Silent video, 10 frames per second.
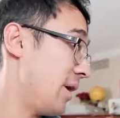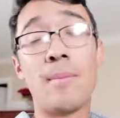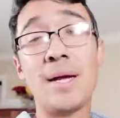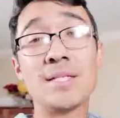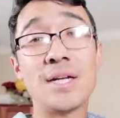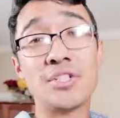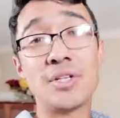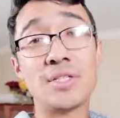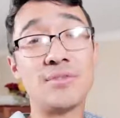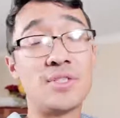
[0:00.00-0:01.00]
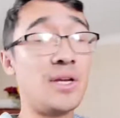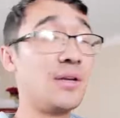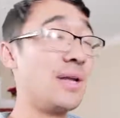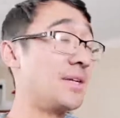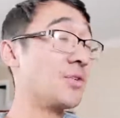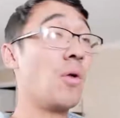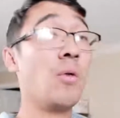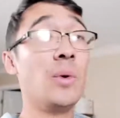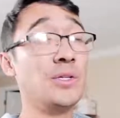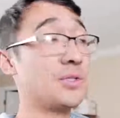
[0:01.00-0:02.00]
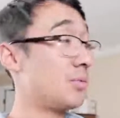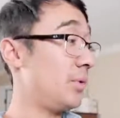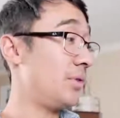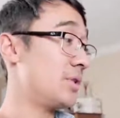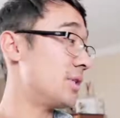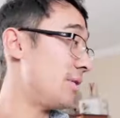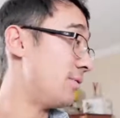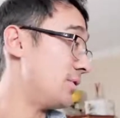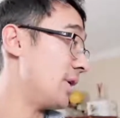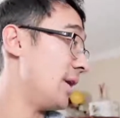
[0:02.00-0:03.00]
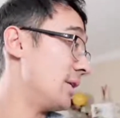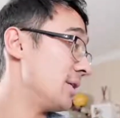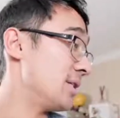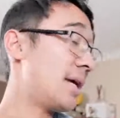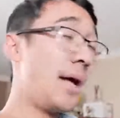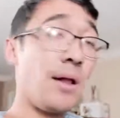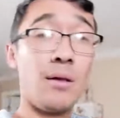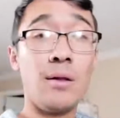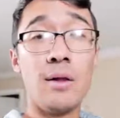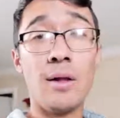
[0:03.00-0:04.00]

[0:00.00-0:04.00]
My intention, as I've said, as always with this stuff, is to sell